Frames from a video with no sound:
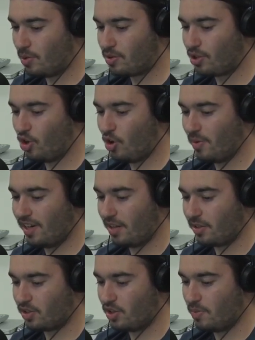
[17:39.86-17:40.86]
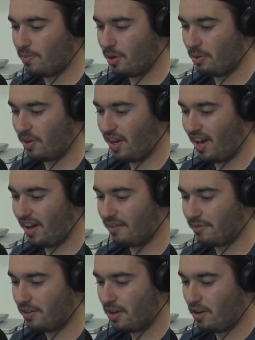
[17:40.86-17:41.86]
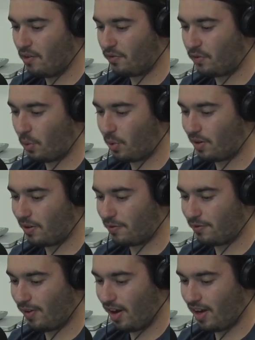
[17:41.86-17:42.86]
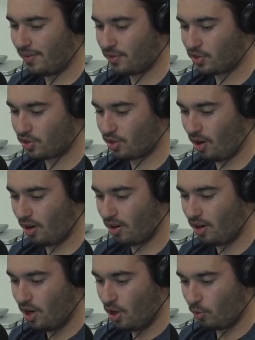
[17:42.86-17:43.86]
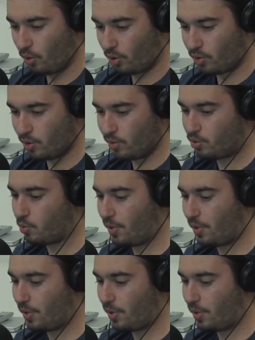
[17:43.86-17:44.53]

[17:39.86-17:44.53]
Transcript: Oklahoma and L S U both have four five-star recruits,